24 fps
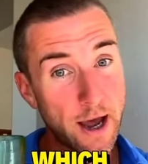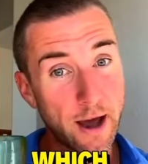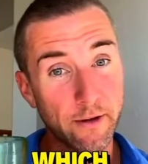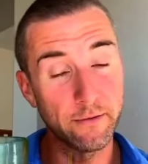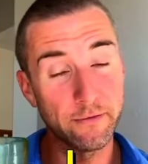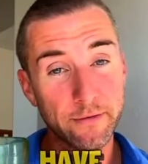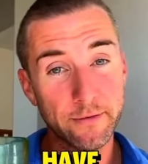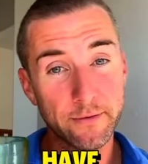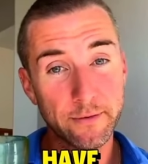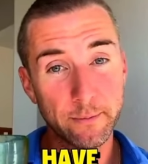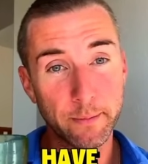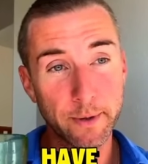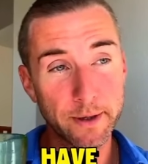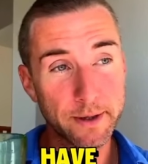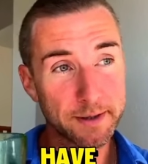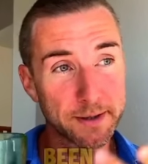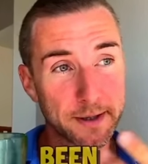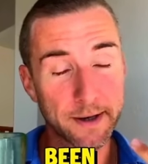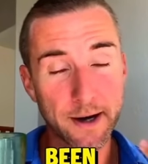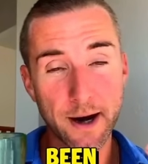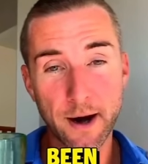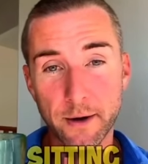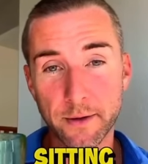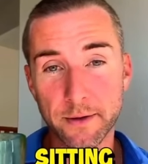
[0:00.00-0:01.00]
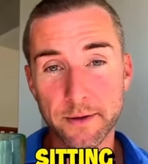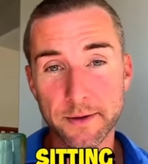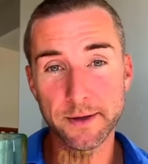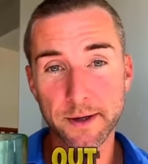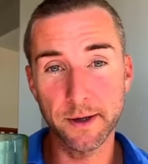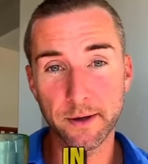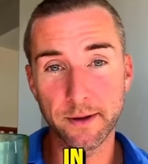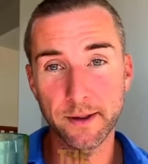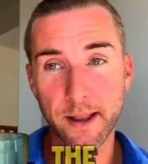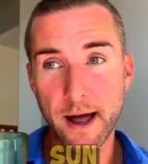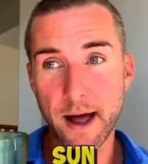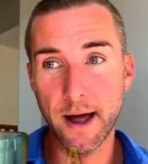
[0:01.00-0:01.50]
which I have. I've been sitting out in
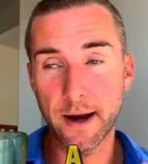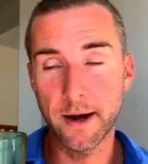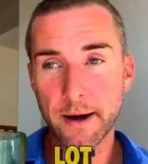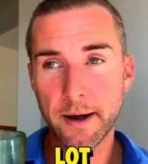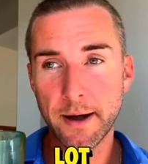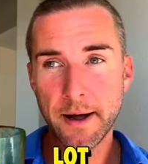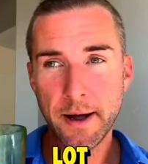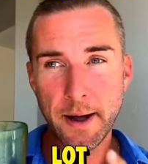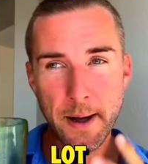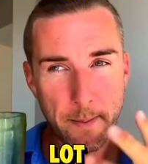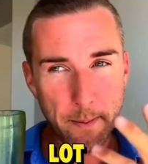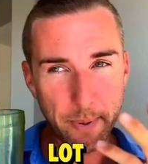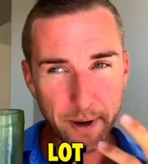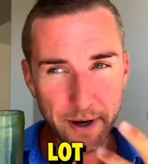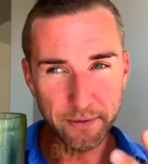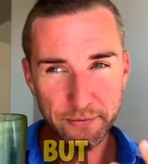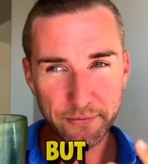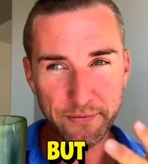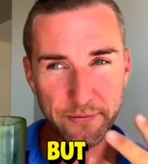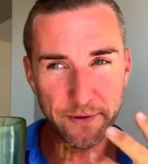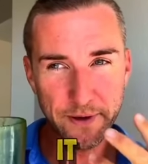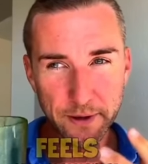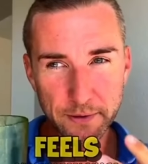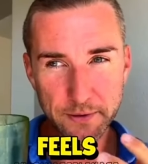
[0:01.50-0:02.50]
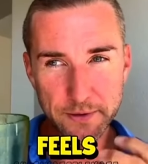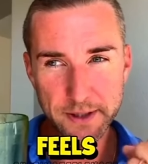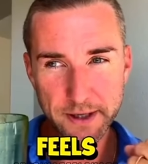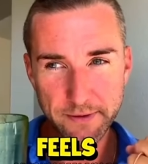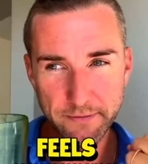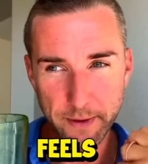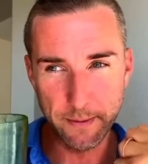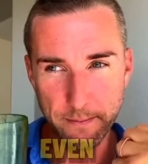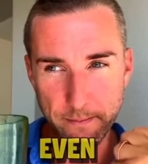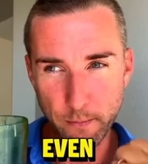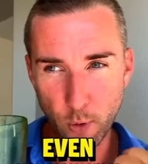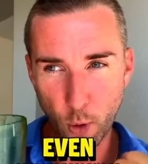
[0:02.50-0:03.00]
the sun a lot, but it feels
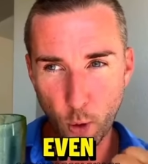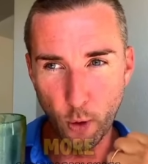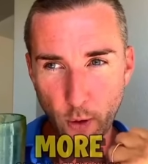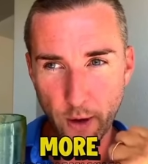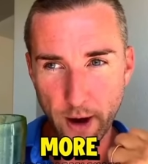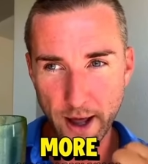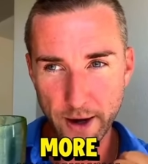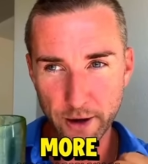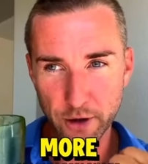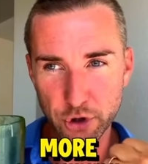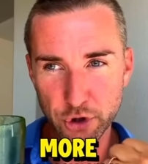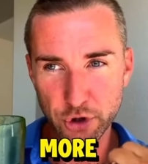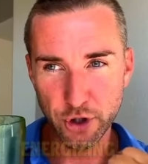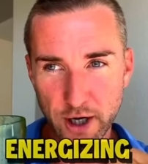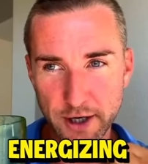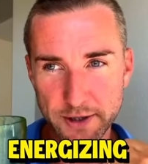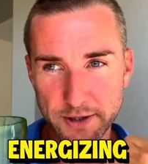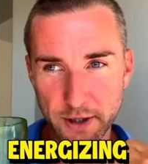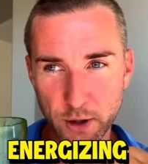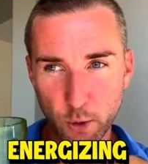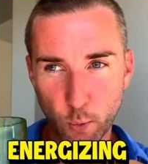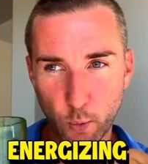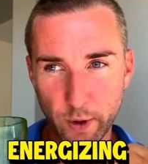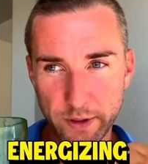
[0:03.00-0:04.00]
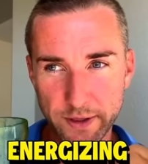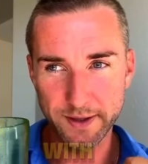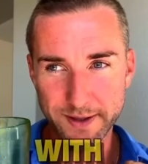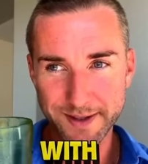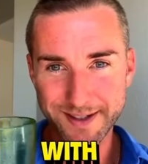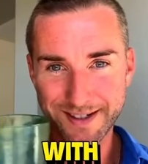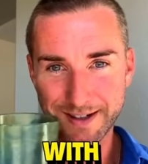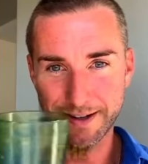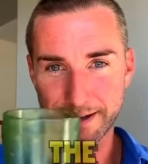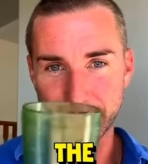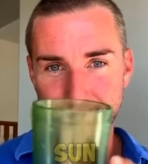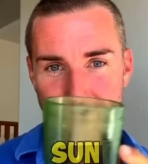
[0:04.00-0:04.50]
even more energizing with
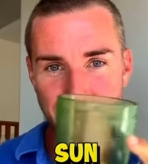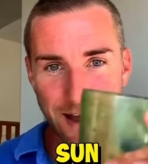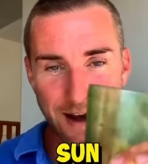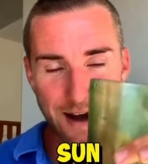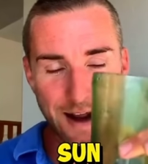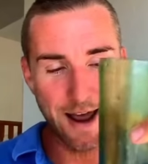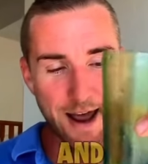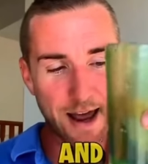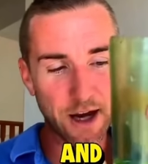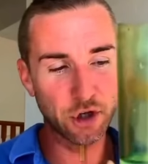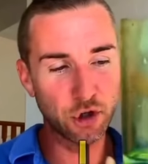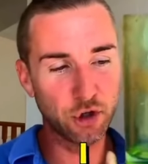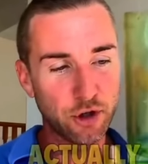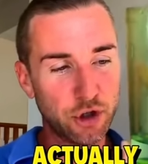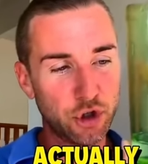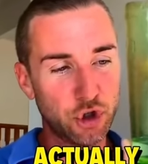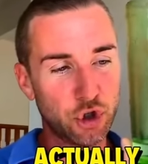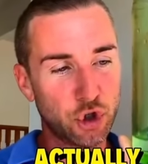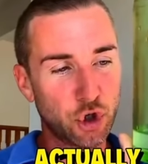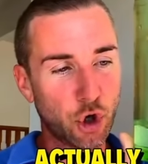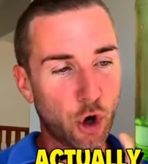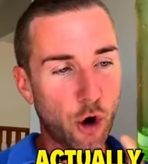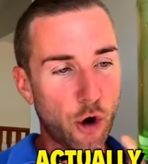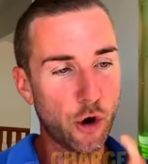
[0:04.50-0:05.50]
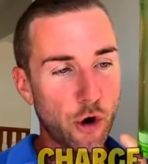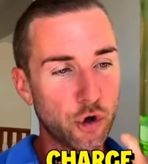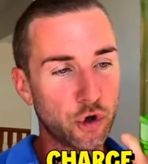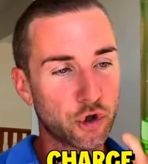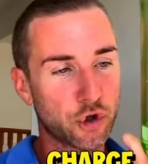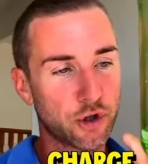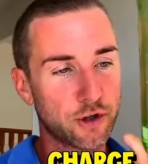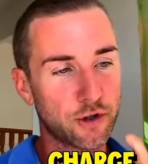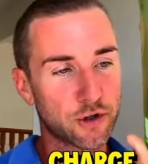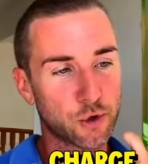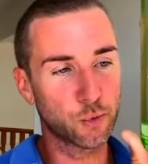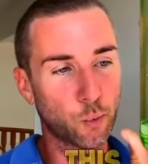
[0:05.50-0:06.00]
the sun. And I actually
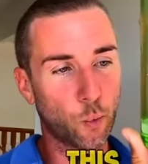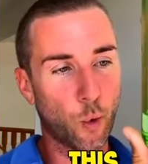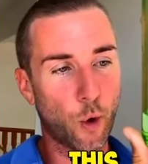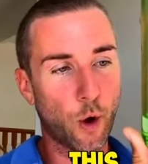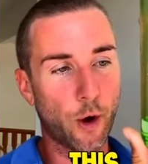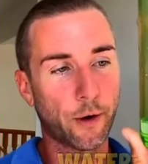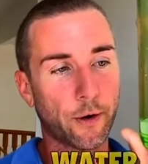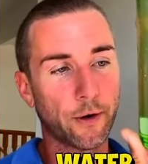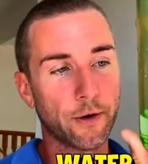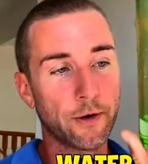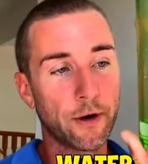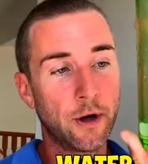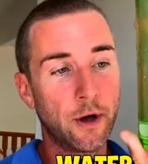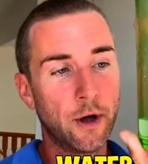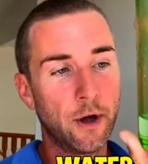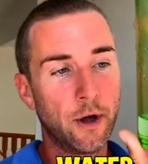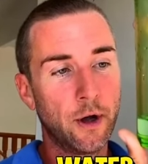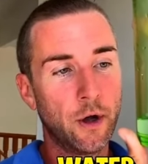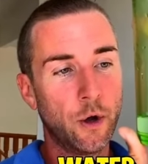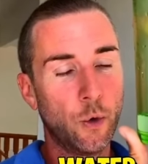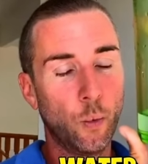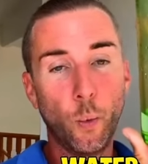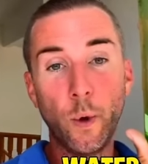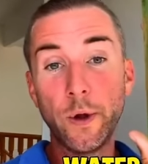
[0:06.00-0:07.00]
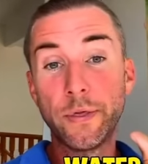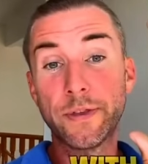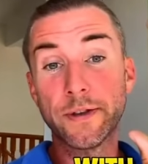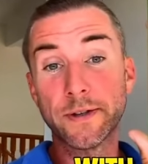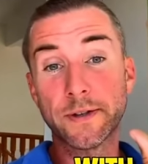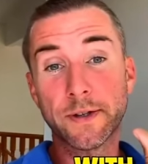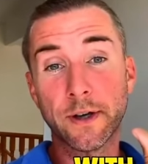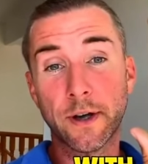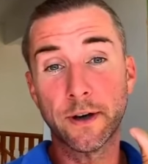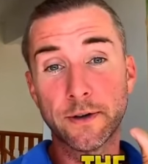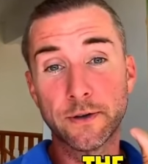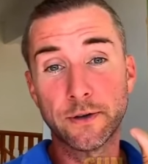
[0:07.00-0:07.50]
charge this water with
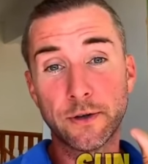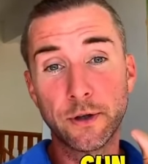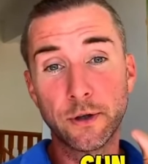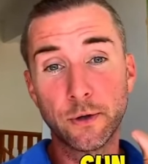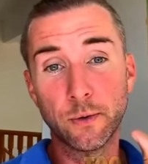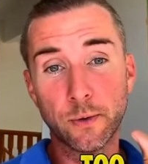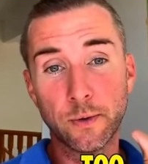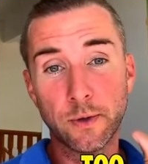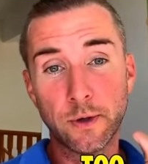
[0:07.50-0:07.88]
the sun